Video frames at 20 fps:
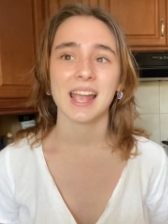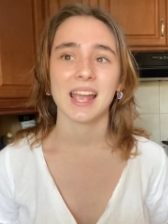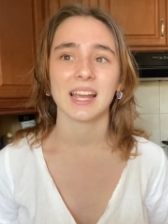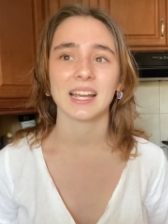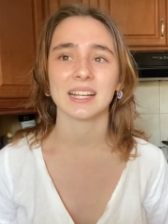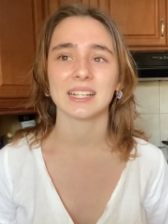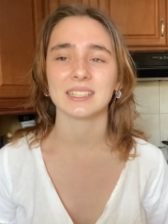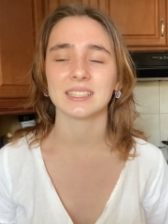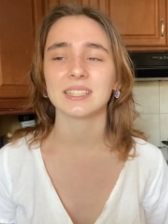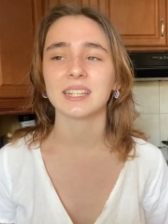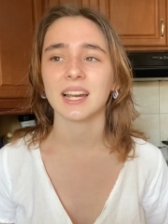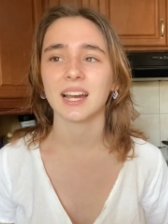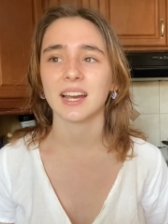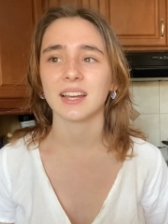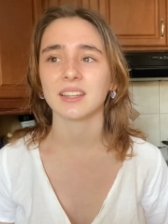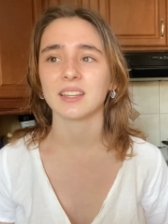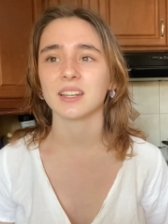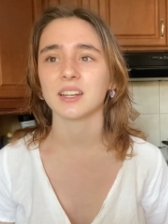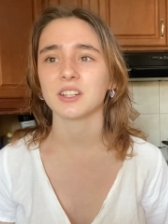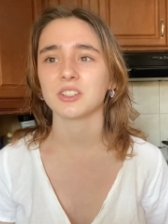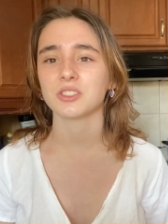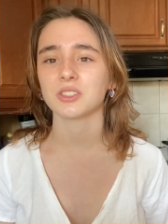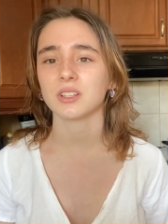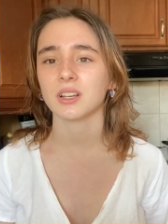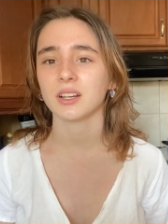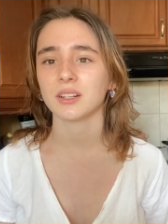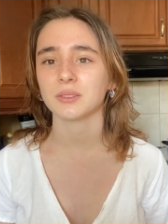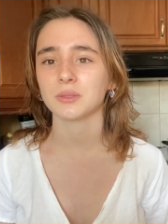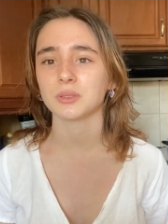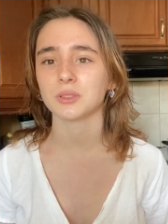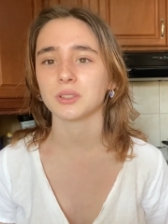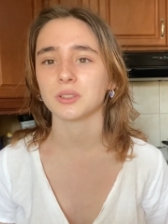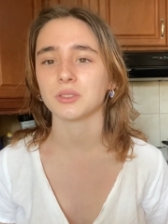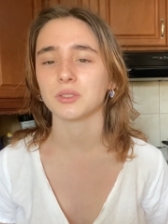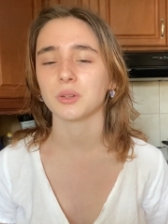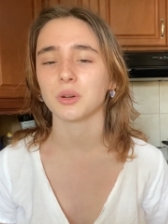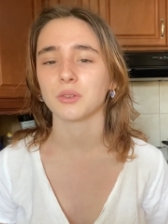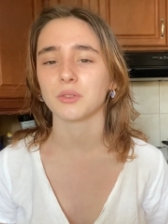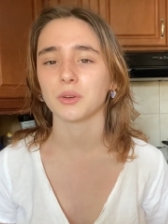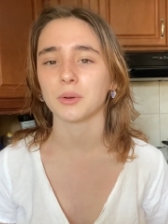And yeah, and then I just kind of was like
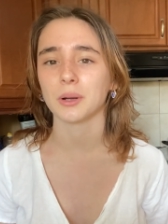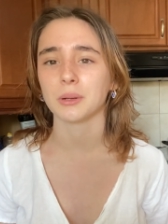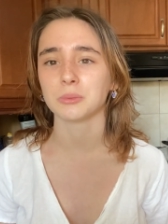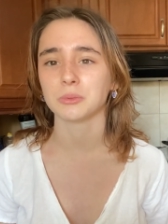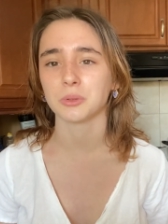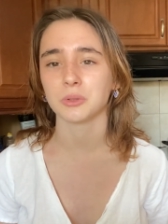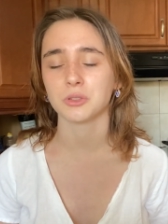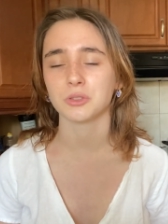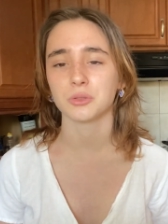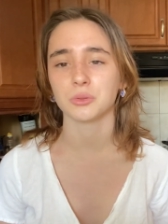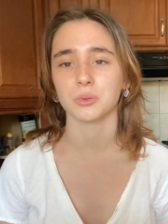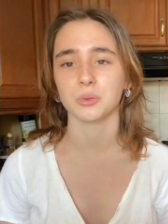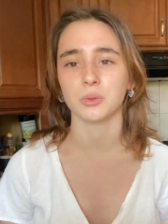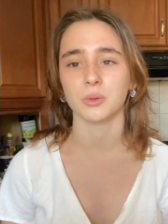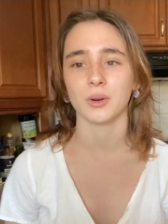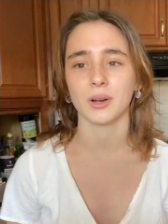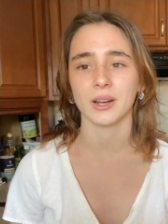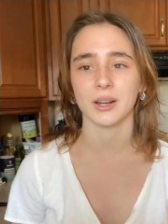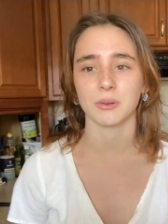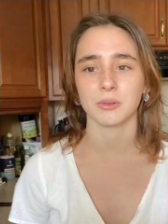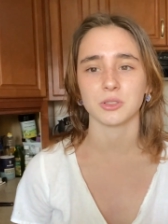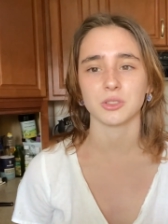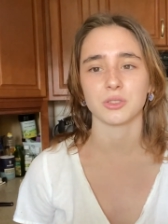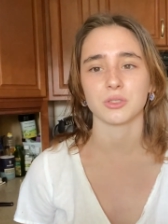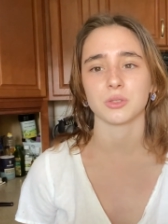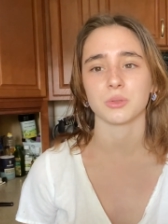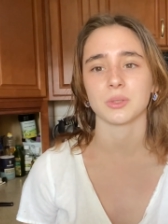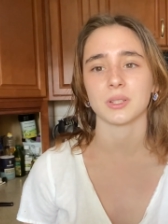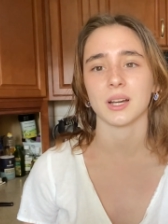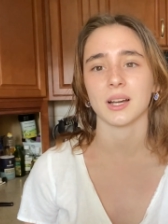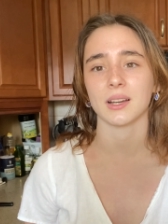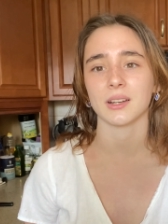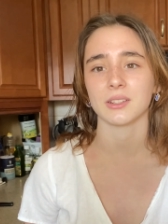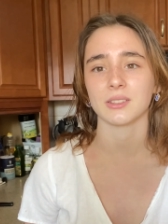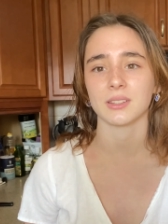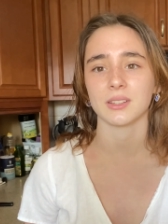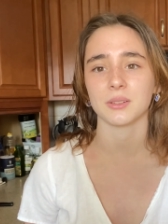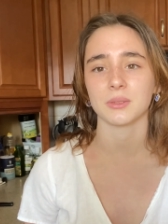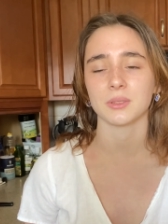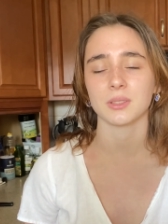so overwhelmed with school, and I was just so tired
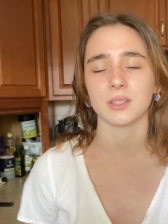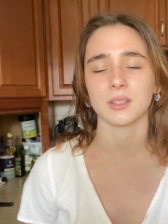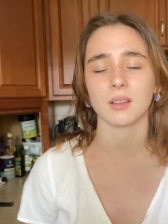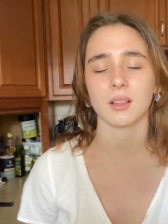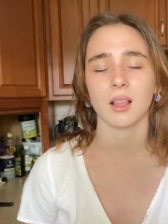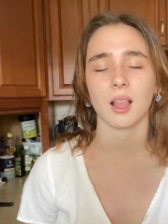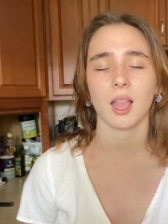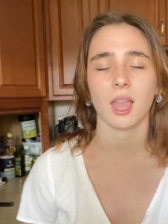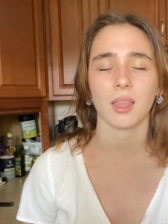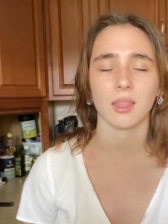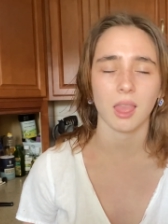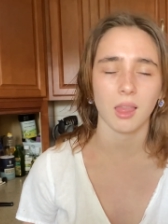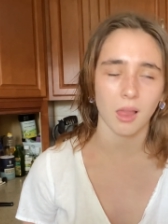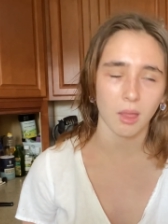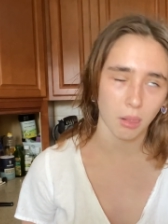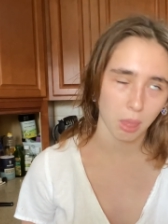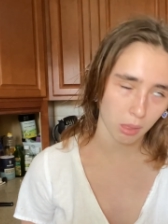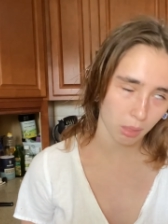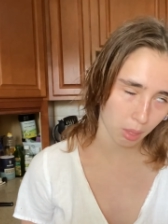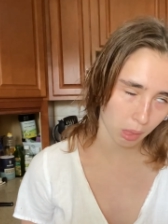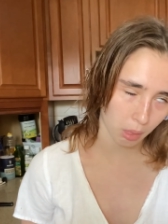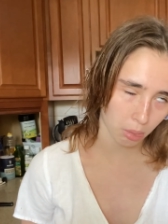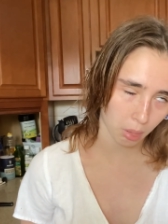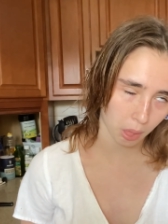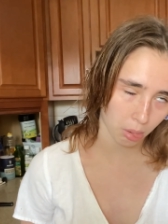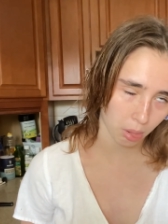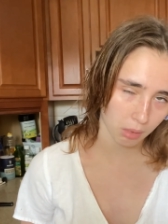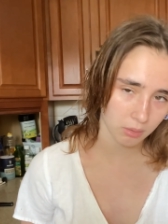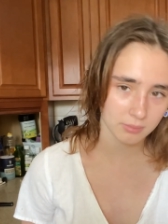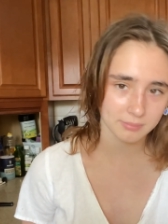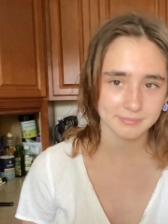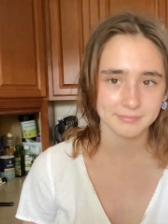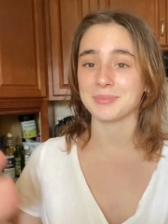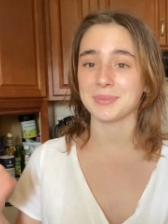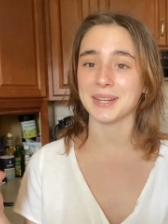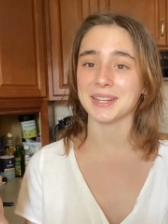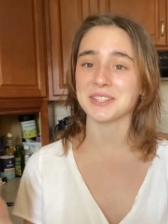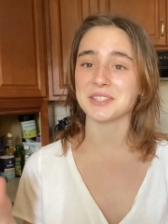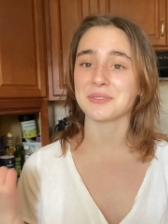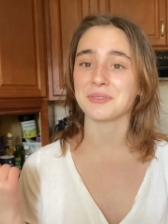that I was like, oh.
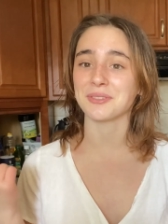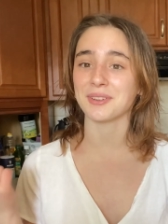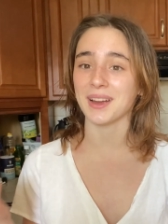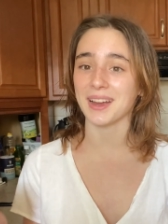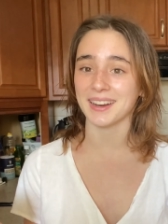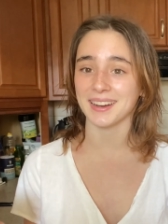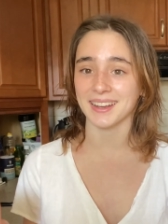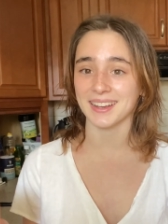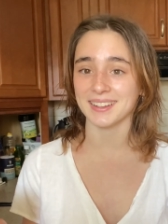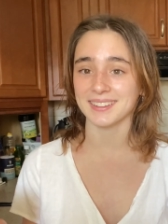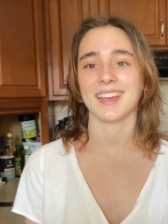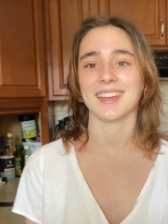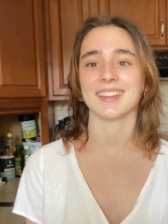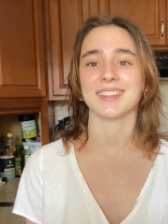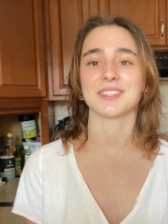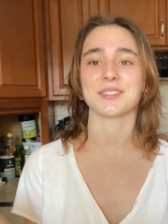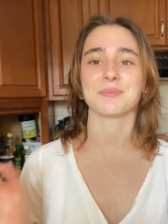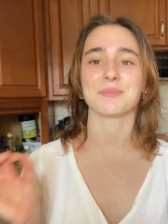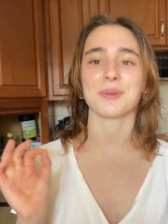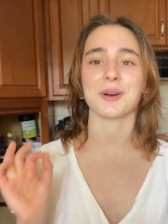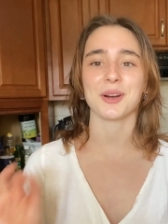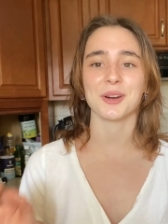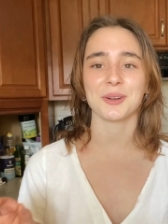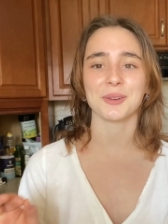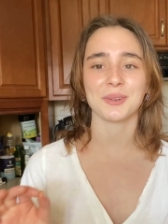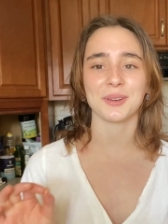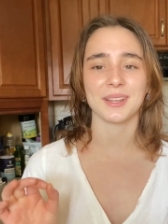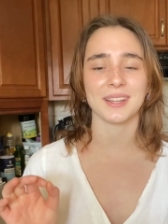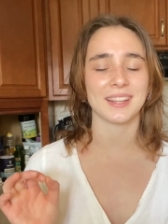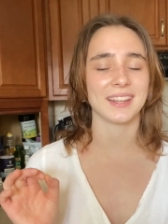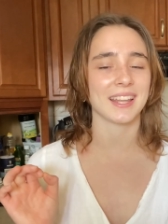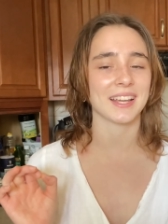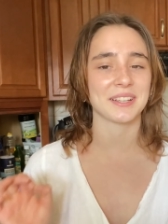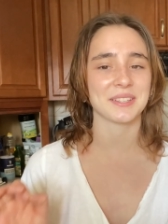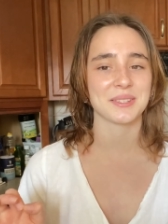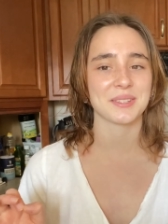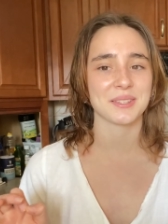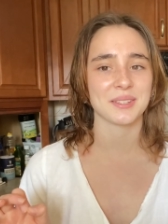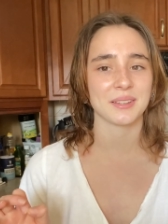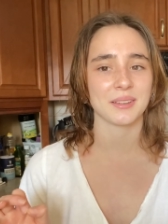But it's Friday, and tomorrow and
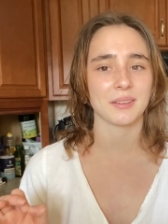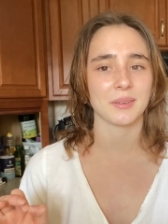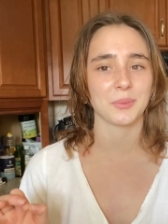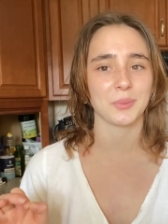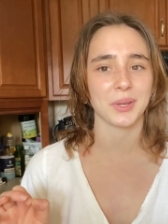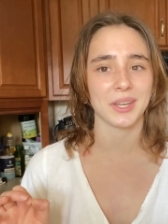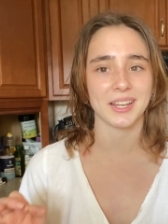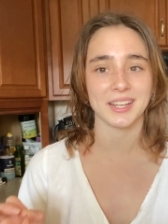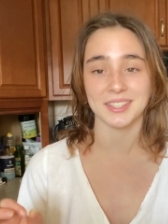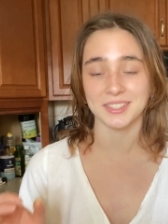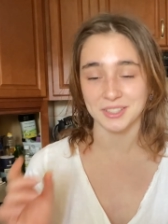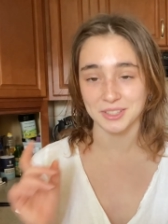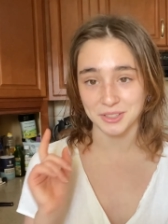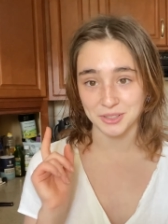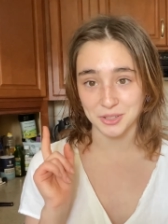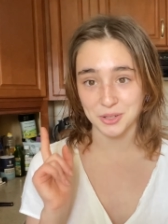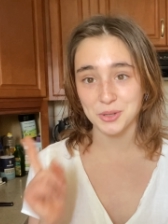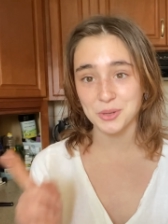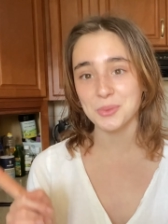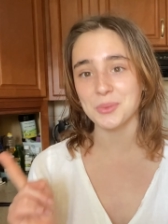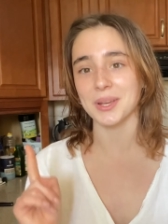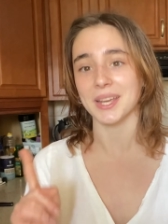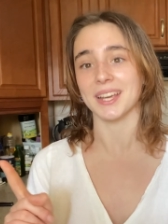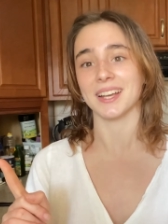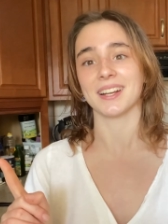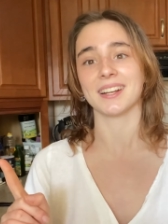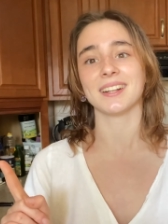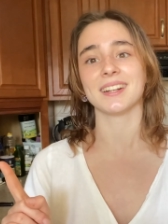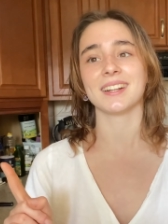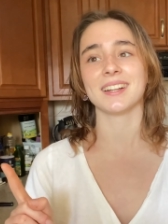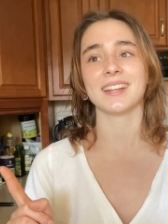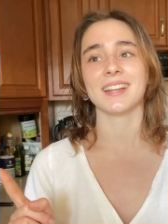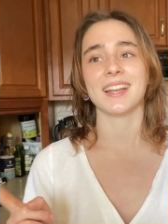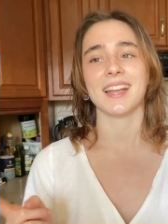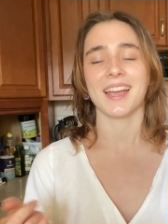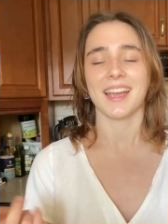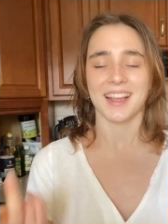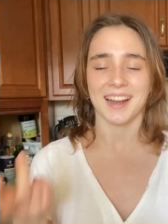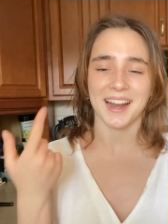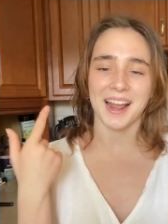next week is a new week,
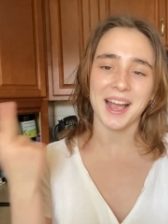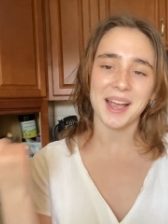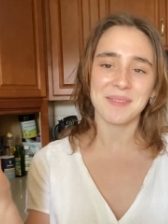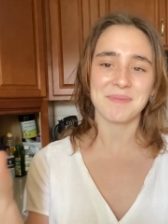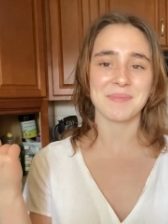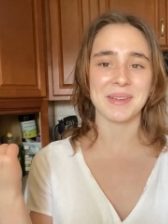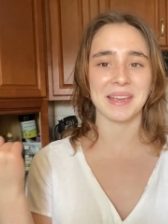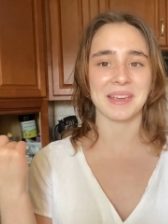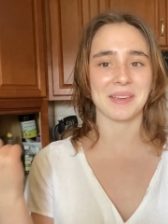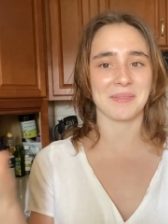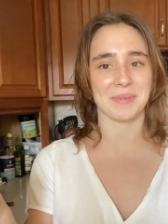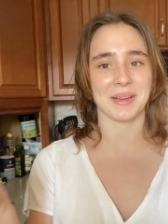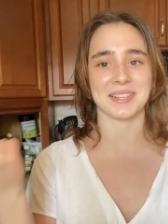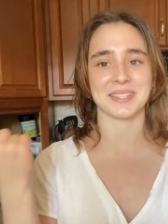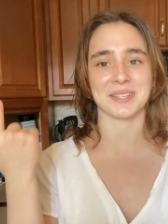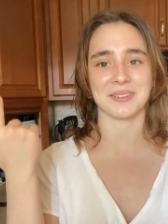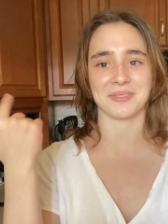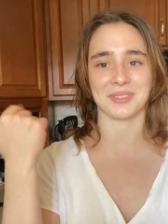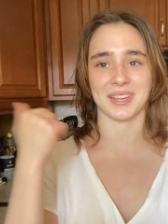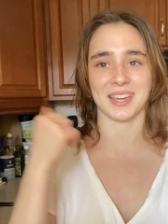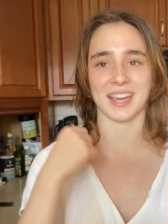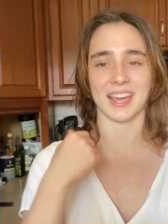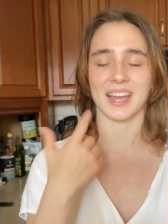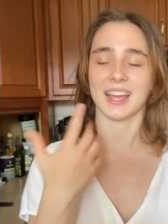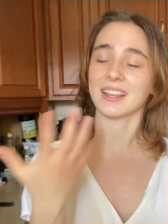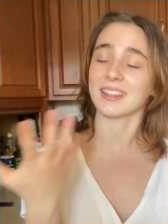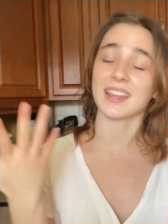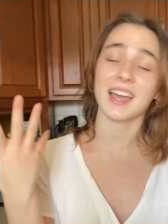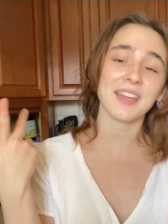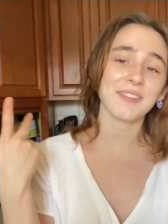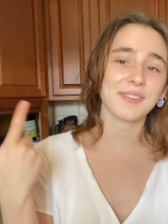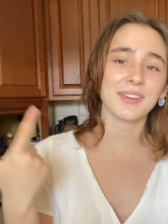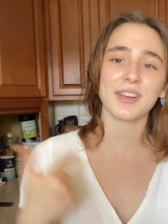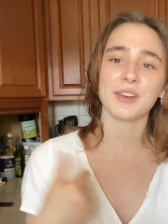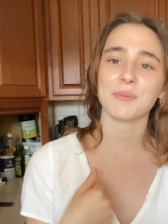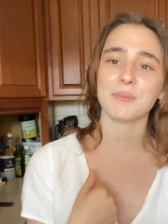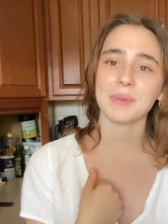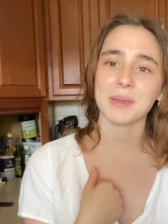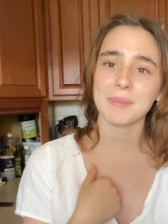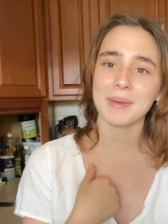and I'm baking myself a cake. Life
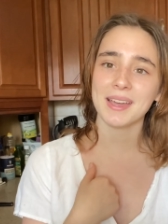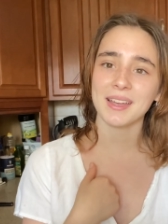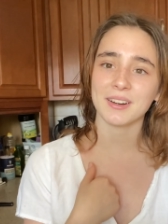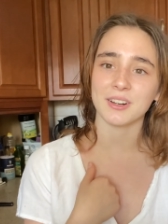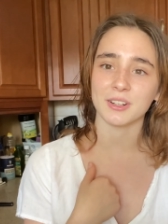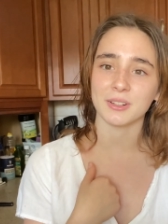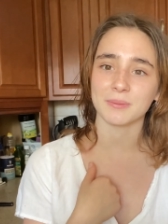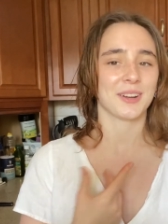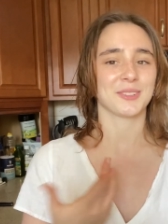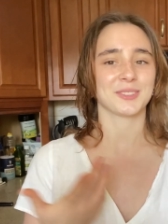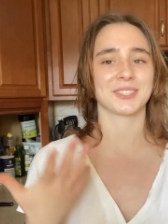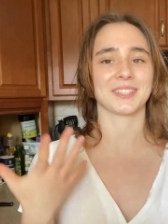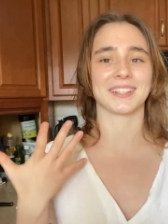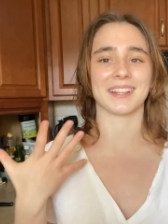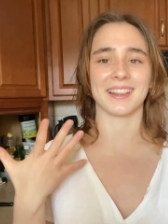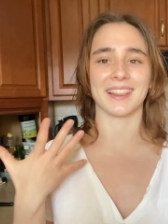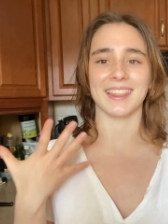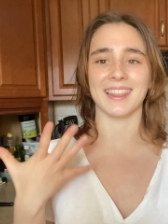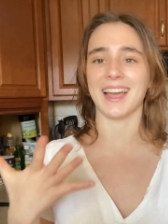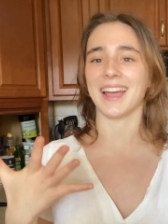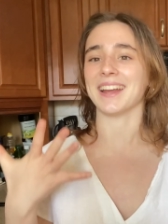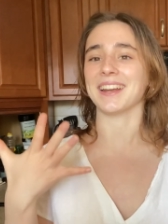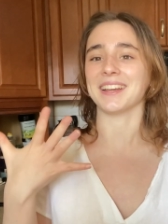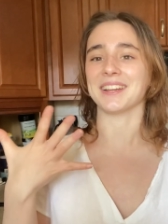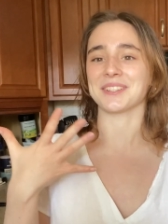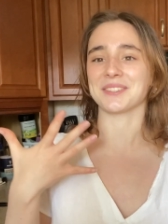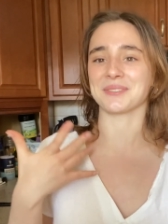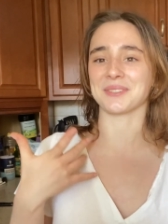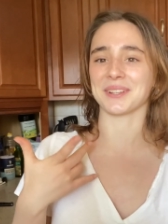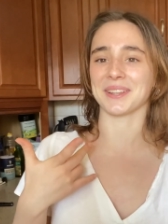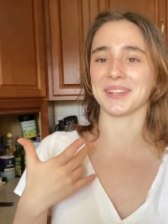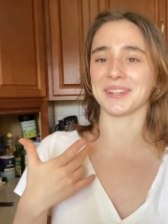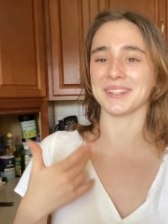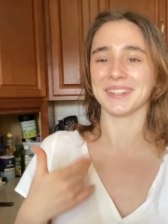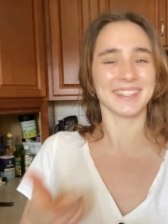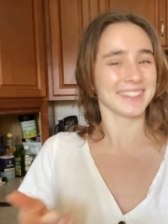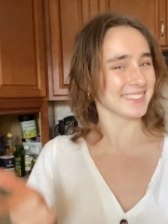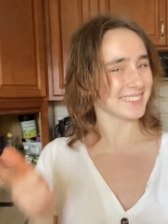could be better. Also, the lighting is really good.